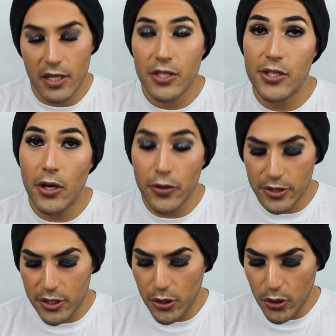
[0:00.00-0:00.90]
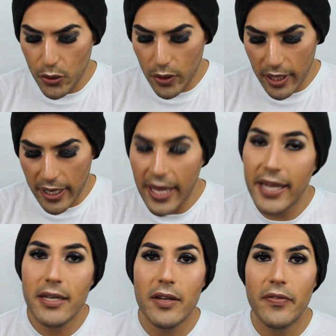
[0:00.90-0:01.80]
So to
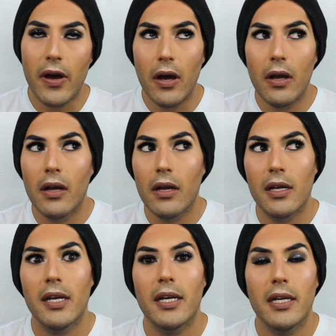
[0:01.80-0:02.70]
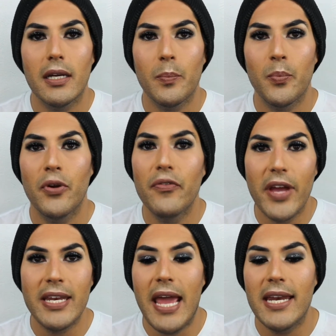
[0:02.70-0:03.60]
kind of
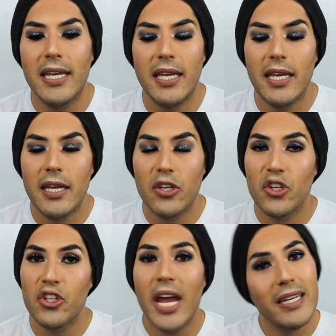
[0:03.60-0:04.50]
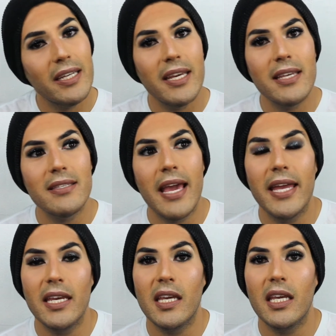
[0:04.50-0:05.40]
prevent any shininess,
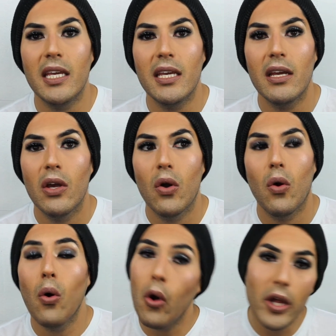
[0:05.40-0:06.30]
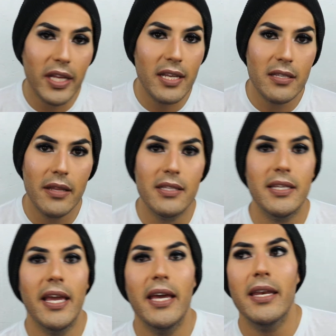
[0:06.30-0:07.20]
any oiliness on the
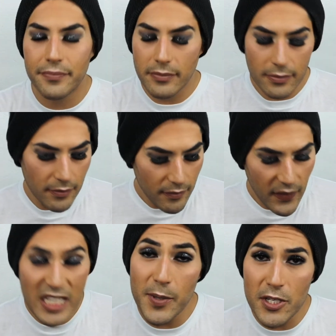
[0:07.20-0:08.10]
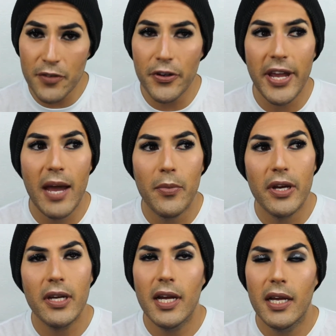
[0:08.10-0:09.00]
skin, especially for
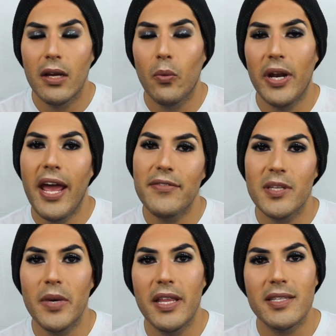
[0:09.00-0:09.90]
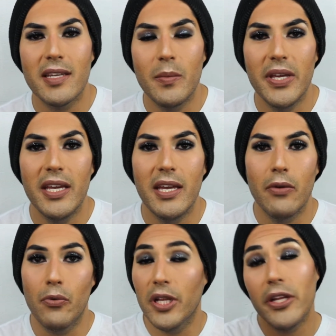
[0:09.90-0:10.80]
camera, when I have somebody that's gonna be
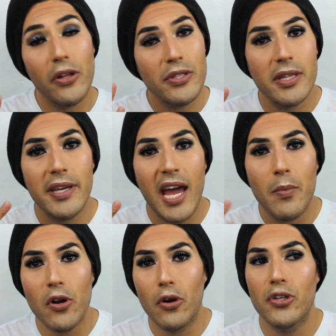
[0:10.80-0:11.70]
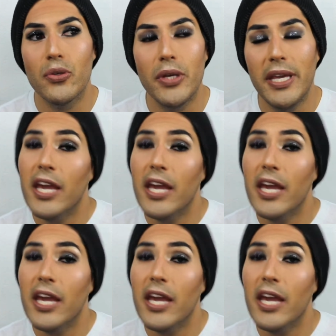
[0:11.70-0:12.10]
really close to the camera or doing